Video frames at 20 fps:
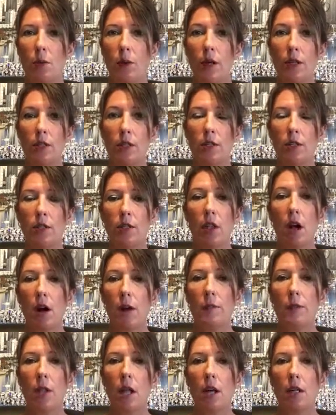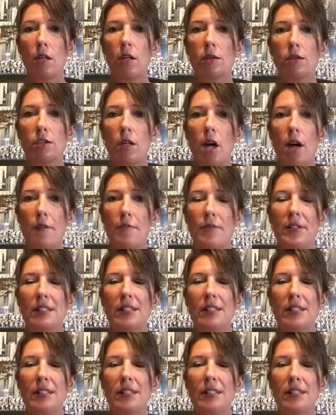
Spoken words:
where your alarm clock goes off,